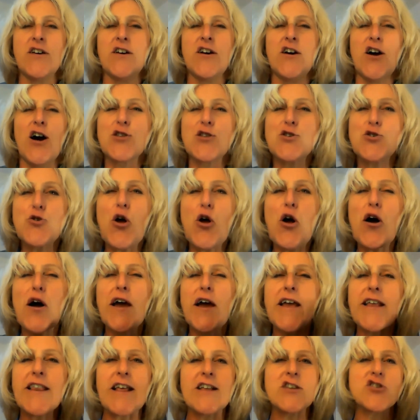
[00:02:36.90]
I
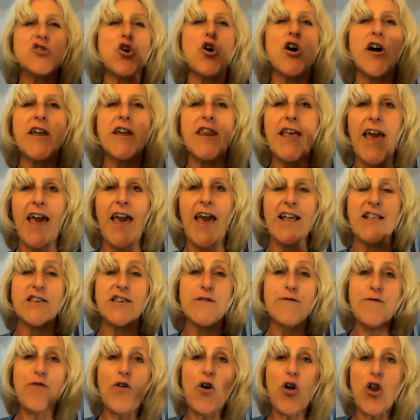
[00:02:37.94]
tried and tried again to
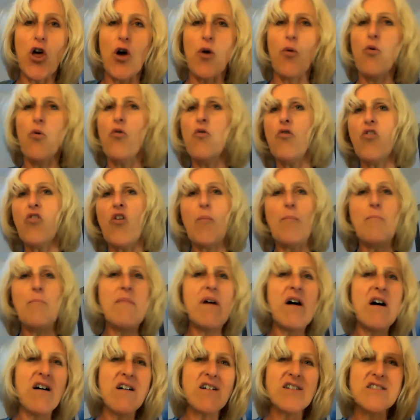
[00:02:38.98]
follow all the
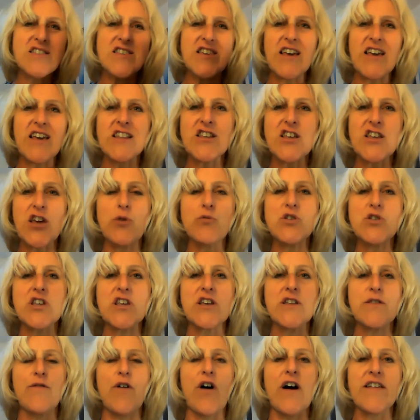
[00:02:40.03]
marketing and coaching
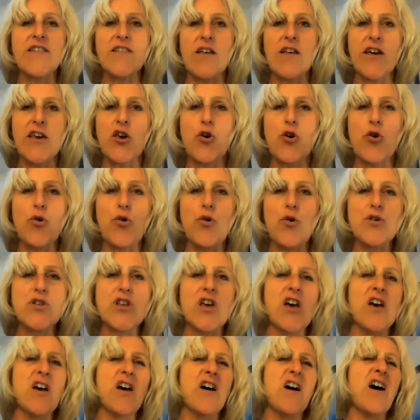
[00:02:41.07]
advice I could.
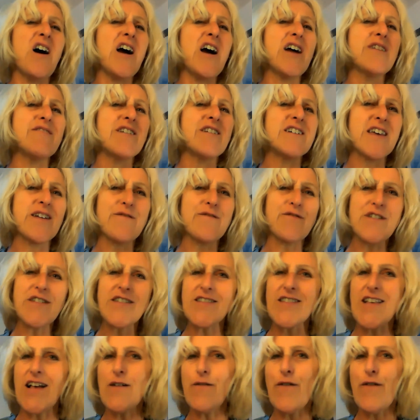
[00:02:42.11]
I read every
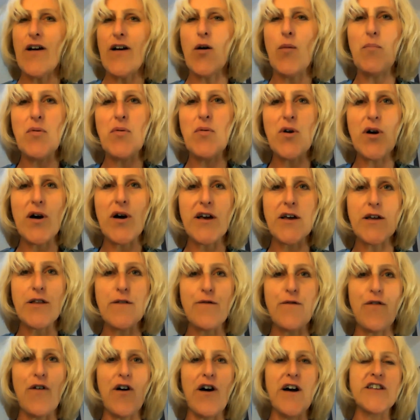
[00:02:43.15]
self-help book I could
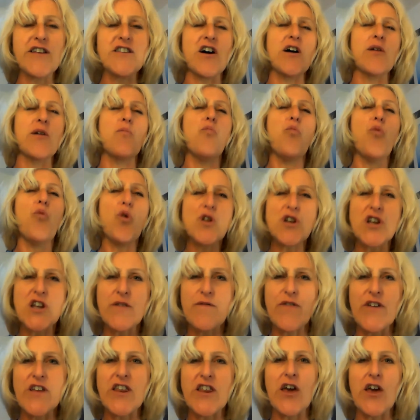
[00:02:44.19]
find. I watched
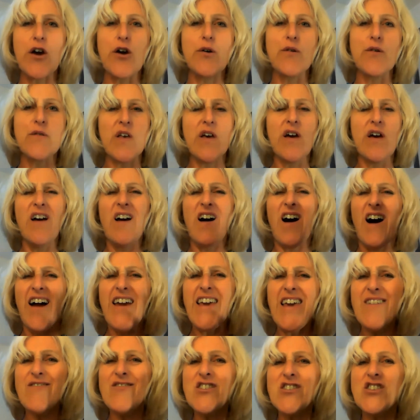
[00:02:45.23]
videos. I
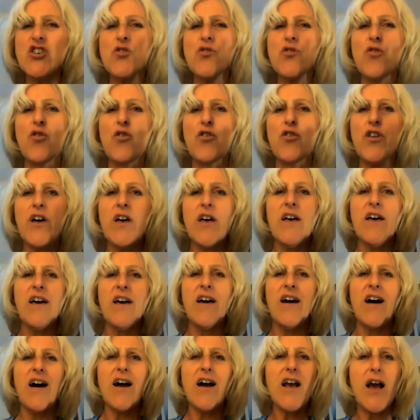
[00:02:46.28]
even took on
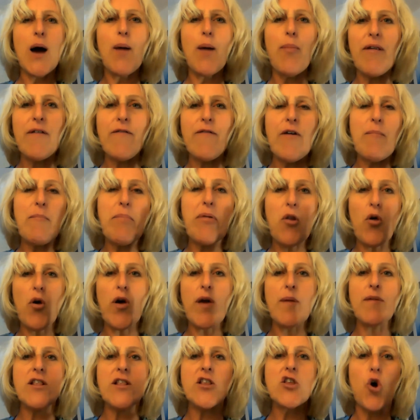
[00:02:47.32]
a couple of
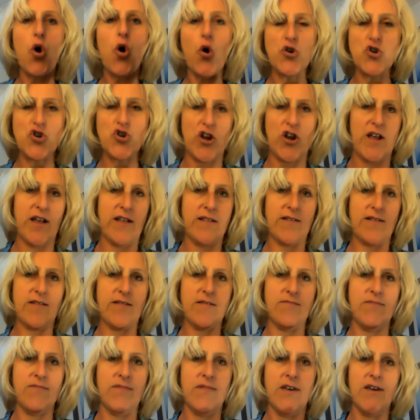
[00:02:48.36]
employment
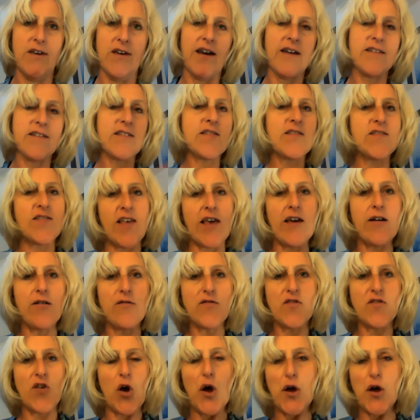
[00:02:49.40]
contracts as a
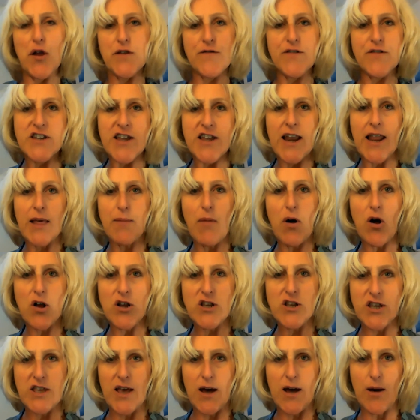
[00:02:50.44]
sales coach for a
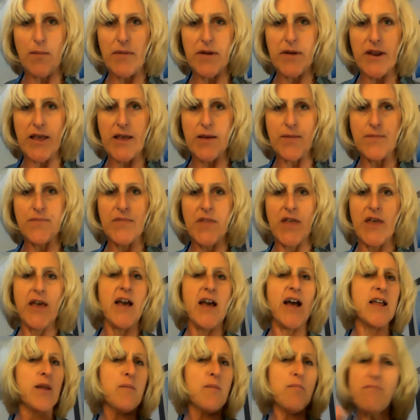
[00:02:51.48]
telemarketing company
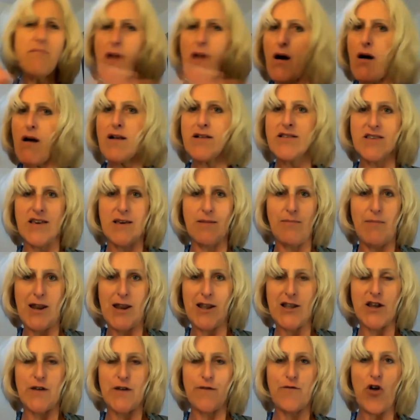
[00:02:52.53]
and a marketing
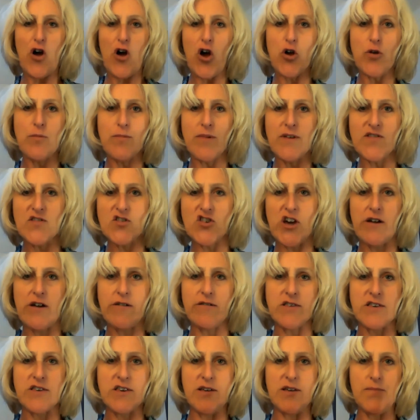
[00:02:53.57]
manager for a homeless
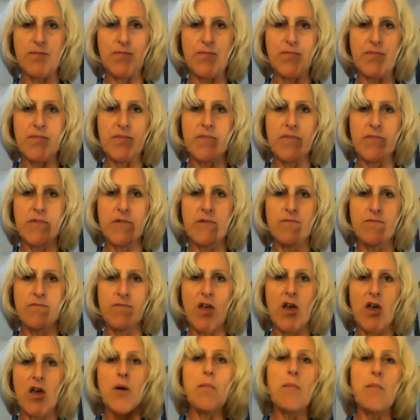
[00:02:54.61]
charity,
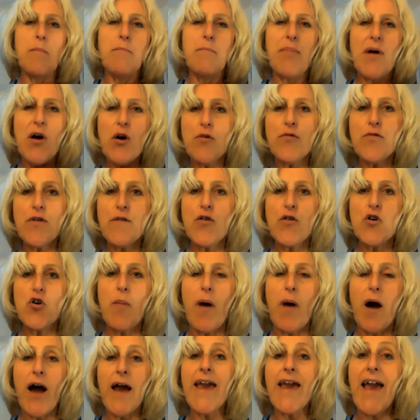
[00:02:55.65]
both of whom
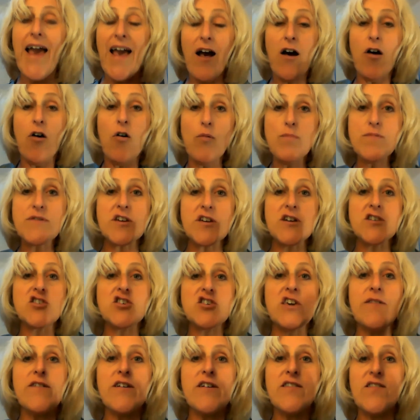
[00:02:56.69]
I helped
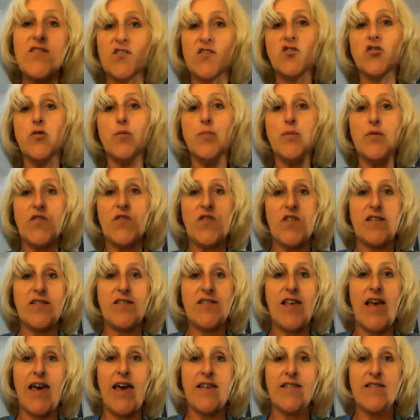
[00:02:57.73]
achieve considerable
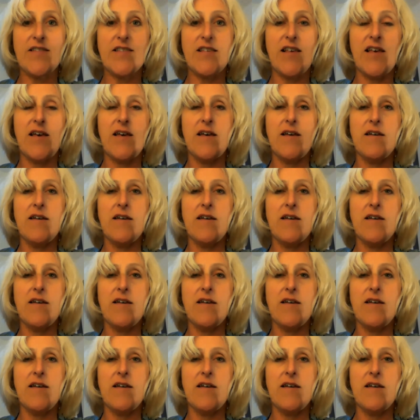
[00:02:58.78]
success.